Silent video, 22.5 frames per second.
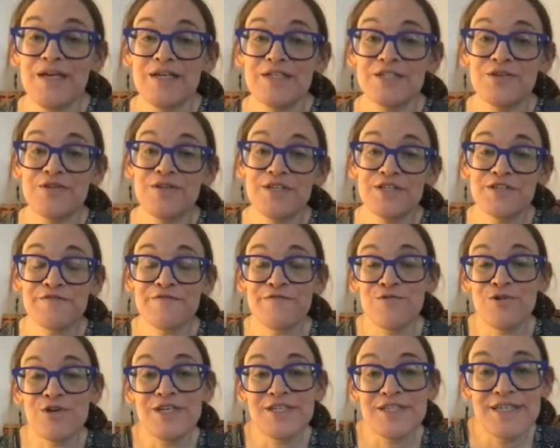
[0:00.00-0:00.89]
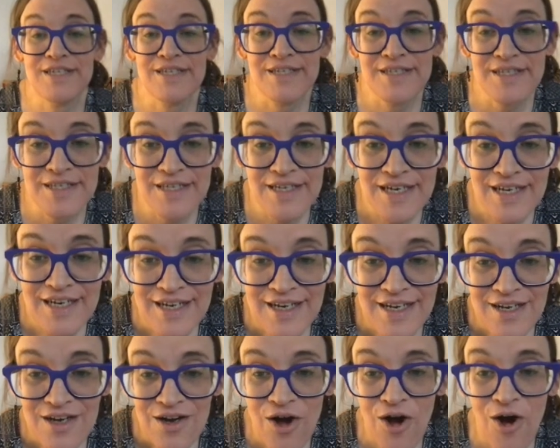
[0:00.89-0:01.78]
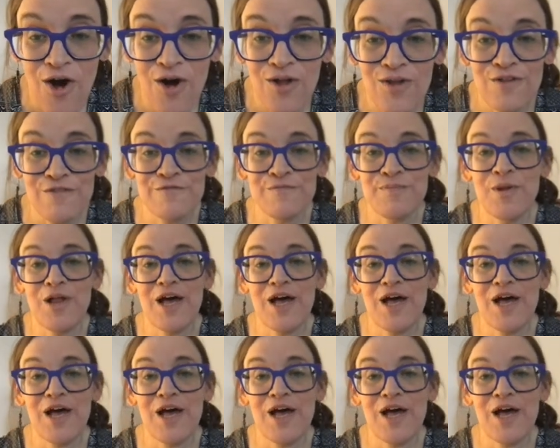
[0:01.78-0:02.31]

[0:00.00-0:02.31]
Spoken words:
So this freezes all of